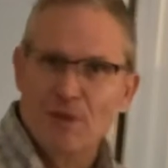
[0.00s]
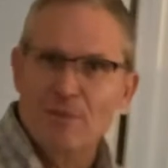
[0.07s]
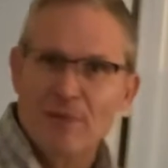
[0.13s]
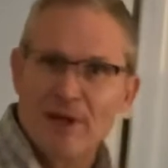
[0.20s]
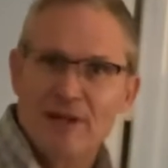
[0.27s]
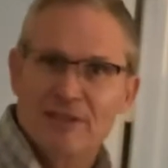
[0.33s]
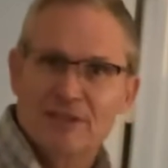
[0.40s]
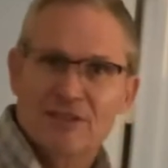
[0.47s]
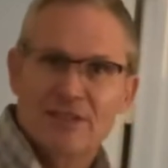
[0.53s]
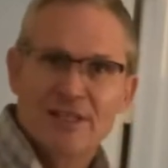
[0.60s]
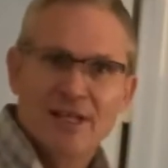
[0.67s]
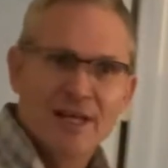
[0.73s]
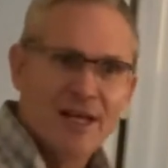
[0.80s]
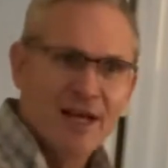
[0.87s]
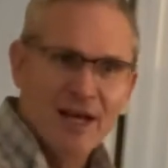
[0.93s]
minutes.
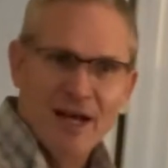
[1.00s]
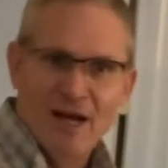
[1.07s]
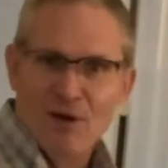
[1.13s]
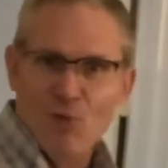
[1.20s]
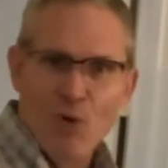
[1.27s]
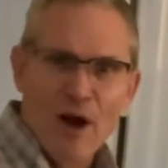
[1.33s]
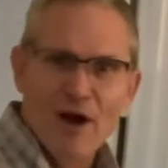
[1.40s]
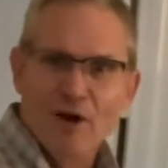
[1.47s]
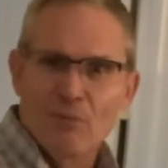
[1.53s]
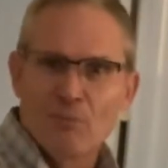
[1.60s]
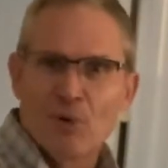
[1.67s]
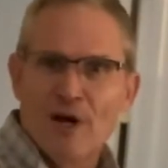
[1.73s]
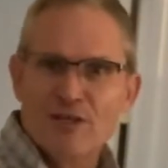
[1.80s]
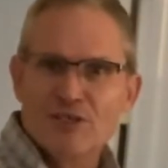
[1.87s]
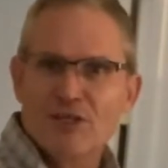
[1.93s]
Wire
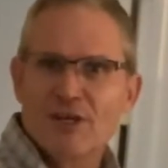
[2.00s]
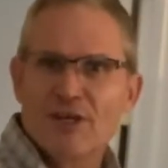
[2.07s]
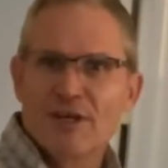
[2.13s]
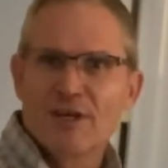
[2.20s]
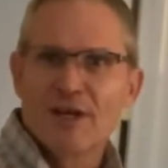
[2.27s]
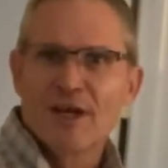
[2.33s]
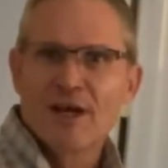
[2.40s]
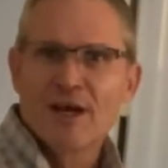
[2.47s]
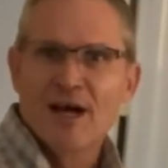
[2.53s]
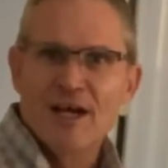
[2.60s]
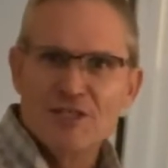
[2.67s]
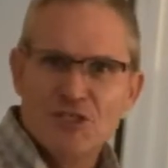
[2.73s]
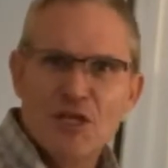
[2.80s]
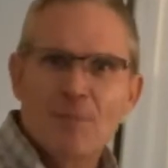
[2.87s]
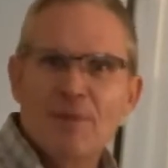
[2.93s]
brushing,
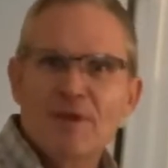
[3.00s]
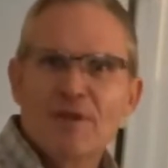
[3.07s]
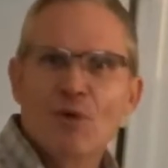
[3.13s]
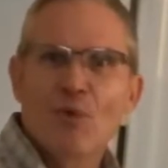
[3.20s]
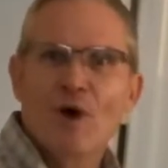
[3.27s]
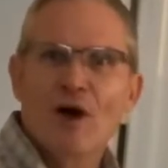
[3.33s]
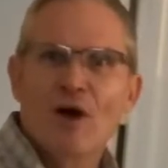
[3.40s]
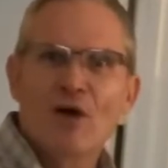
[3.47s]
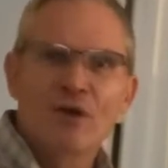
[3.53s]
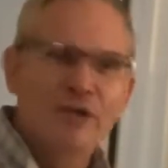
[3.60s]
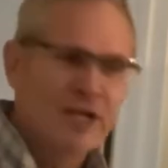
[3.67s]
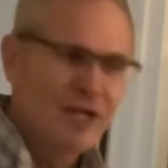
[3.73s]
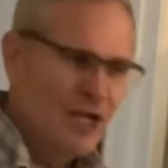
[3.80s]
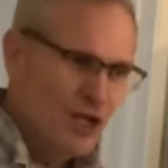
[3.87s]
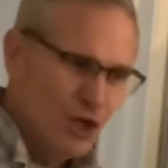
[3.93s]
chipping the weld,
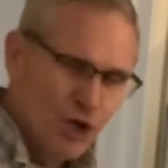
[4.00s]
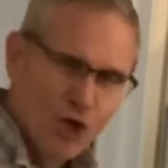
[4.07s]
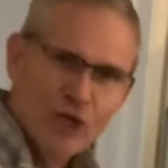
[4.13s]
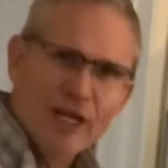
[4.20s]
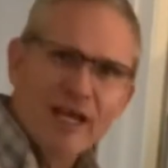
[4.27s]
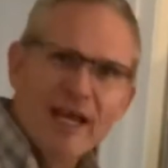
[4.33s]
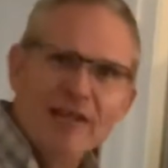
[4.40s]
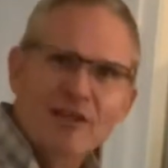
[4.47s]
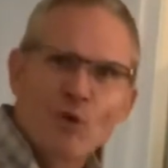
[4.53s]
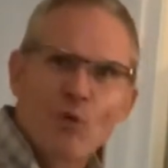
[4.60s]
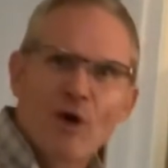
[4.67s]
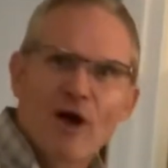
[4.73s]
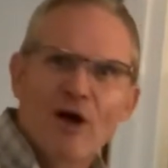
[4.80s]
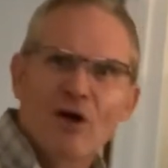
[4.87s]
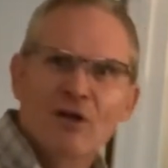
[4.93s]
looking at the
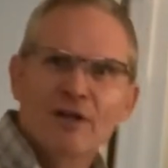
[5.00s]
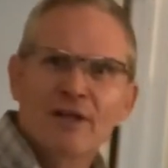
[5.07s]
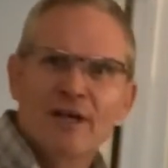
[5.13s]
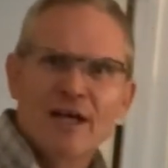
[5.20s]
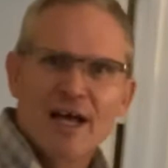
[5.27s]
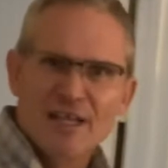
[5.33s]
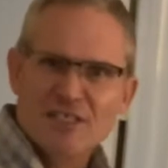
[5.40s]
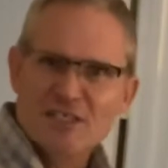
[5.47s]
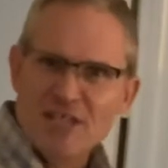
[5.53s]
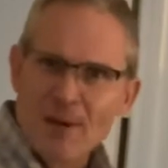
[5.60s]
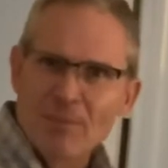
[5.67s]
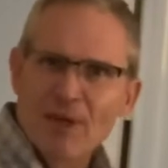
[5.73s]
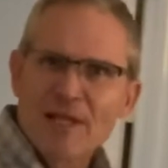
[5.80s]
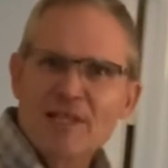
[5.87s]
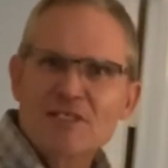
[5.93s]
weld,
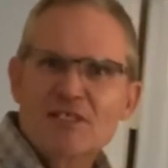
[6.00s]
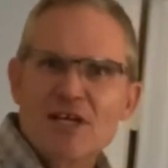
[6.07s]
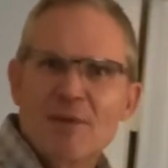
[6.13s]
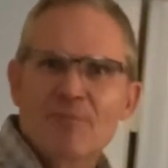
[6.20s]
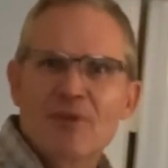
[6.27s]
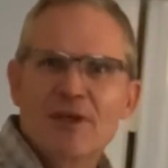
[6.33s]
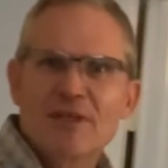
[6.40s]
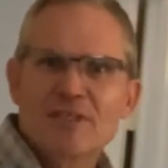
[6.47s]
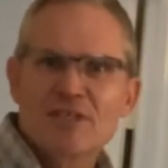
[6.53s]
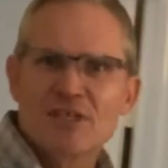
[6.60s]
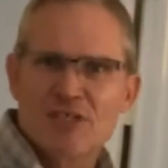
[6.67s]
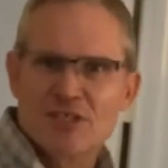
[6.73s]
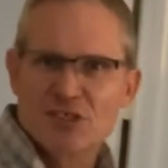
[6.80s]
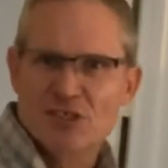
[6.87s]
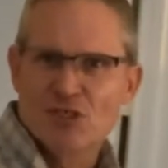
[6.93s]
assembling something,
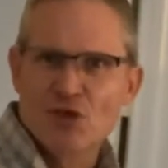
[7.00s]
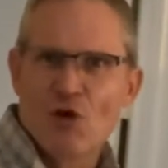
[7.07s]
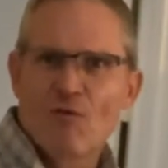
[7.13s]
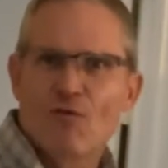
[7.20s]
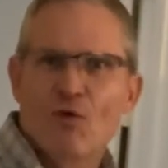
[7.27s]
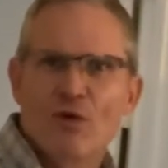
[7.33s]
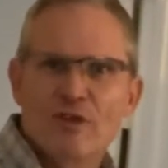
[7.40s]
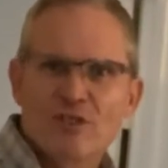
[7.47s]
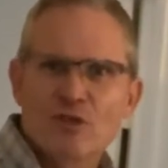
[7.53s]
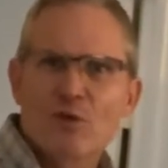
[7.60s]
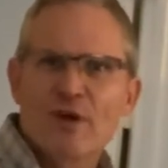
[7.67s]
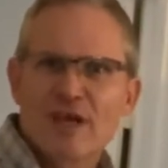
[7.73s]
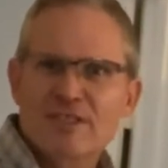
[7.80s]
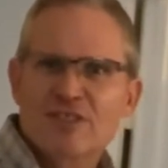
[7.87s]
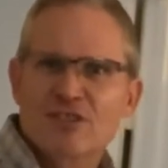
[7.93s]
such and so forth. So in
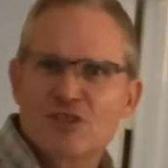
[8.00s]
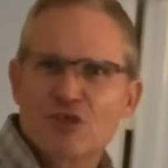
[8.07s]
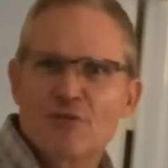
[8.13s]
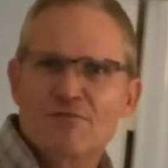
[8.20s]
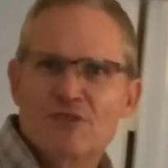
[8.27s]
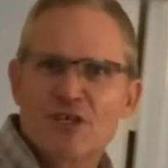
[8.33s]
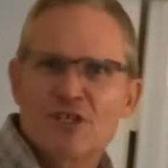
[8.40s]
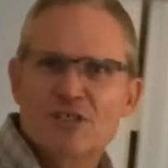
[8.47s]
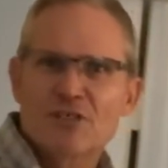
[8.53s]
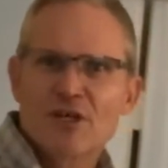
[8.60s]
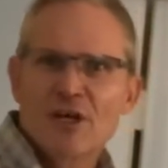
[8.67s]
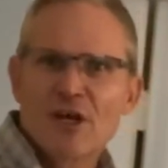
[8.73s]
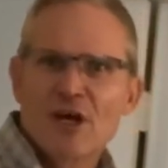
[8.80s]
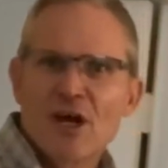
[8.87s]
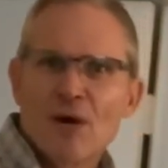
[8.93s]
essence, you've just
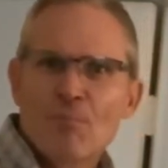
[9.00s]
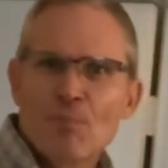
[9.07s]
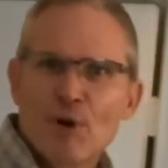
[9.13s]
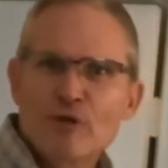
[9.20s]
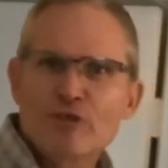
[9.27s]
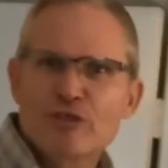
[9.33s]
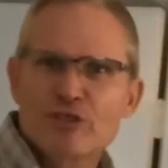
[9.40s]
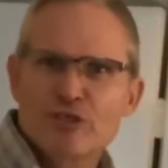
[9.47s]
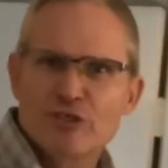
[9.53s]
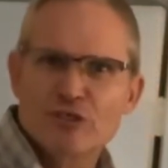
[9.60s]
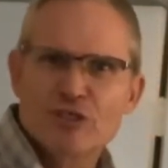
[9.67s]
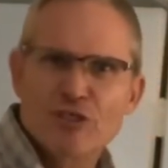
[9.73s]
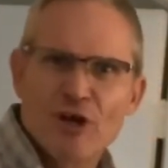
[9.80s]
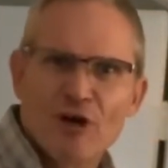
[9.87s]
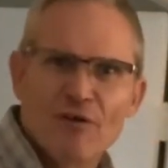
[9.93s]
purchased
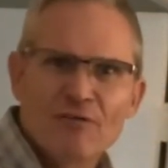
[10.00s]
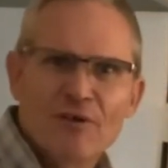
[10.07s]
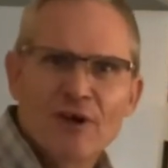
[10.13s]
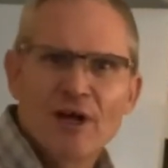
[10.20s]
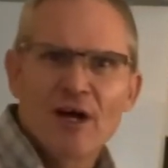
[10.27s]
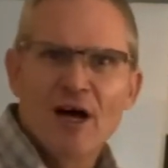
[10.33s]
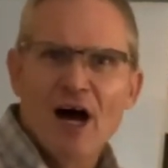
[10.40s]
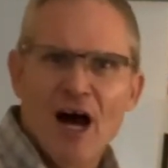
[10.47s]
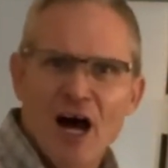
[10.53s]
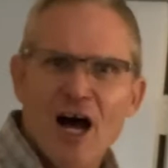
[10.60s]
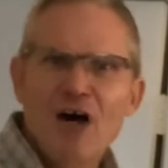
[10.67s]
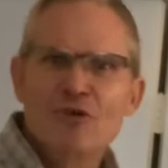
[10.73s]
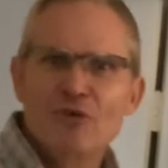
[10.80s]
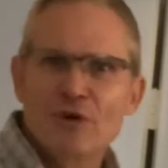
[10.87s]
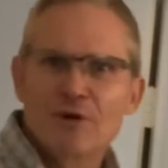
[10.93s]
yourself a
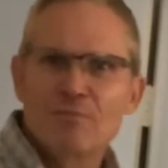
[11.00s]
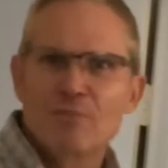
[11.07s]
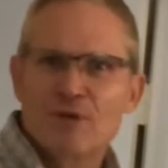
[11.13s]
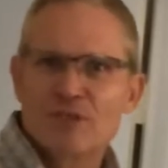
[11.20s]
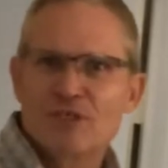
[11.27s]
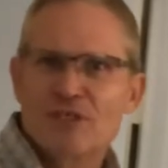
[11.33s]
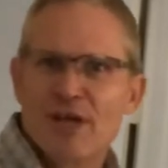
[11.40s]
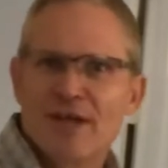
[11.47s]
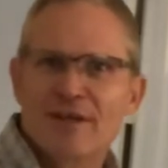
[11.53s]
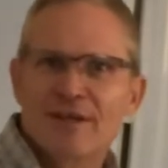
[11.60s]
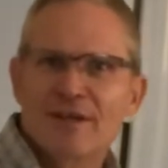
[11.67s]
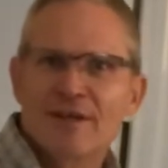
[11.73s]
100%